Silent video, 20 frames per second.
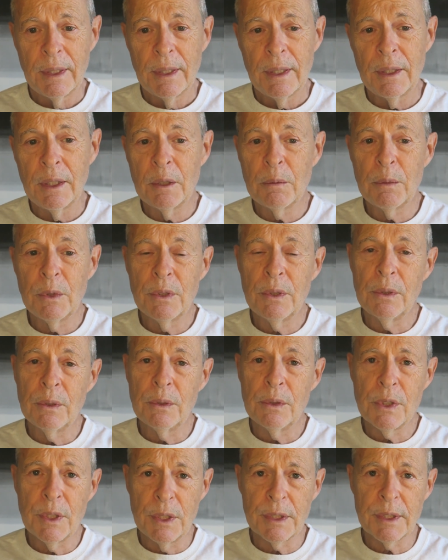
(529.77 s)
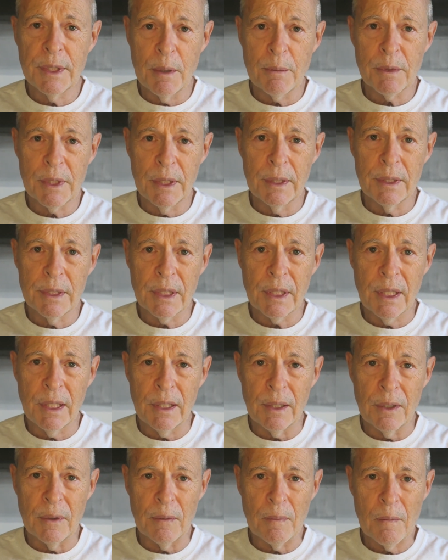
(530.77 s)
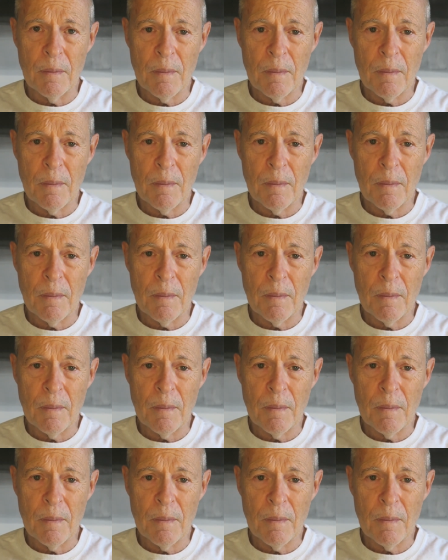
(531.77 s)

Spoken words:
and number two, she steps on the scale.